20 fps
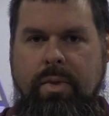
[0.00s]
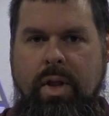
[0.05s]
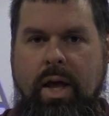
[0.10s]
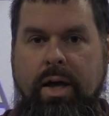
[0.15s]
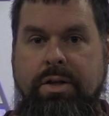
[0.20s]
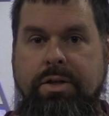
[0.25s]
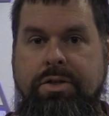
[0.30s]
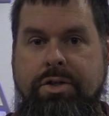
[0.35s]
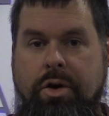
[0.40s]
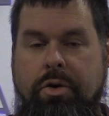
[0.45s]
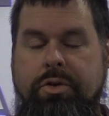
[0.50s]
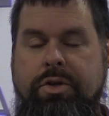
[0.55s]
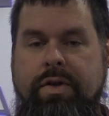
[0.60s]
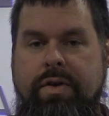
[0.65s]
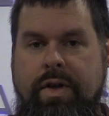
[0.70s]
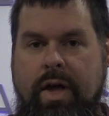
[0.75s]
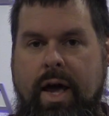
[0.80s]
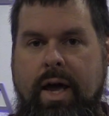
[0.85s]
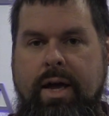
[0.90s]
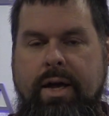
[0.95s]
And so
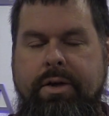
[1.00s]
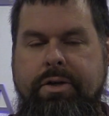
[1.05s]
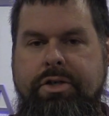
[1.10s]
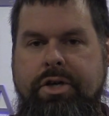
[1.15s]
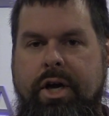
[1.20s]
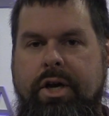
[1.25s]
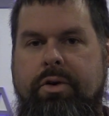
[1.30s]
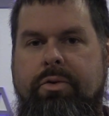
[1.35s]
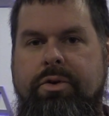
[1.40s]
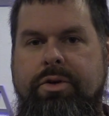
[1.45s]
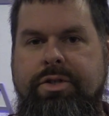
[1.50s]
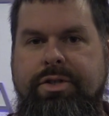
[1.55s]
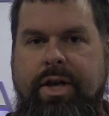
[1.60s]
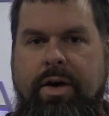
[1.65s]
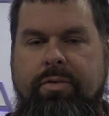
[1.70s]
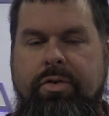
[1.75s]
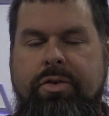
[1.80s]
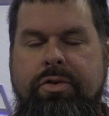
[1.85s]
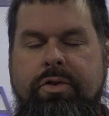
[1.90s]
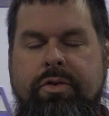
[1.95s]
today, January
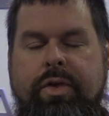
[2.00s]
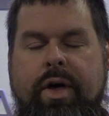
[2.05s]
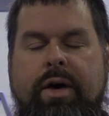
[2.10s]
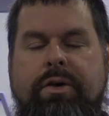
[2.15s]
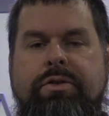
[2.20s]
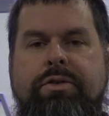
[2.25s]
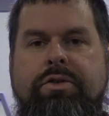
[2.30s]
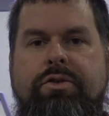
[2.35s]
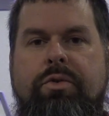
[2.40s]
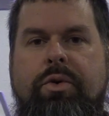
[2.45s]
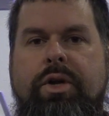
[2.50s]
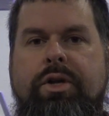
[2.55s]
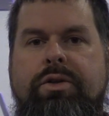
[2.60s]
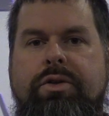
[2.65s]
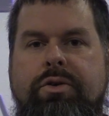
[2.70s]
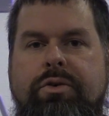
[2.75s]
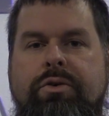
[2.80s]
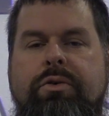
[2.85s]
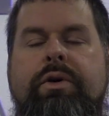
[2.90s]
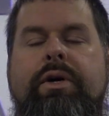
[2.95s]
7th,
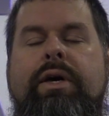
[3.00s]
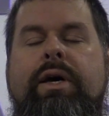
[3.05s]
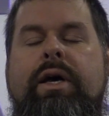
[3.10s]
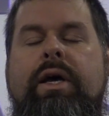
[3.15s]
2022,